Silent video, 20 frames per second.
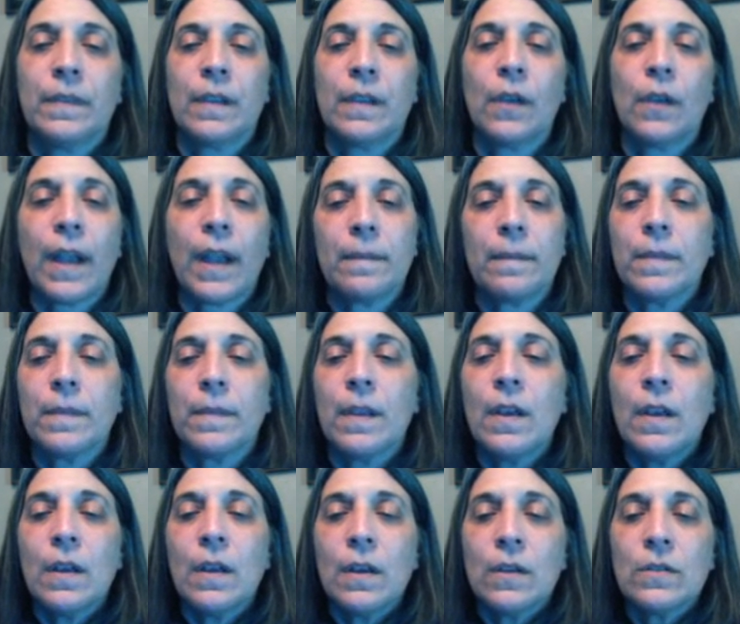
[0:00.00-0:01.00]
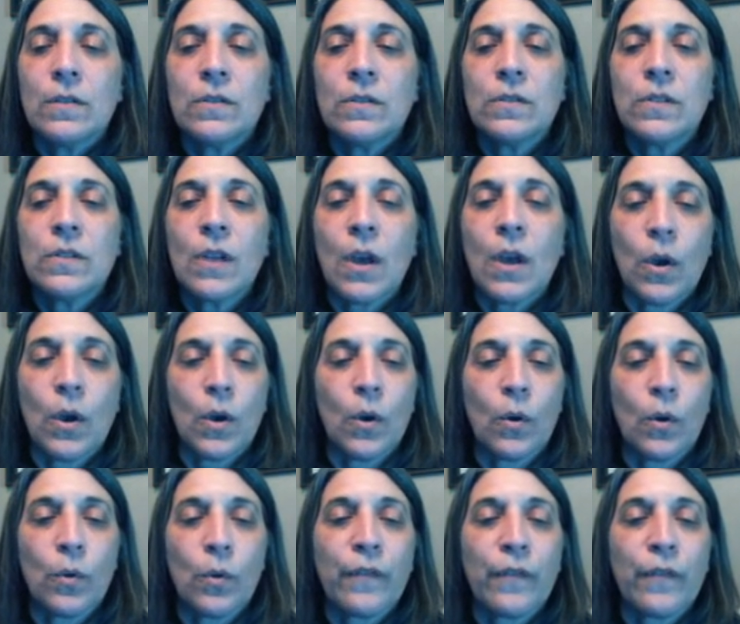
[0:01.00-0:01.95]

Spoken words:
Okay, so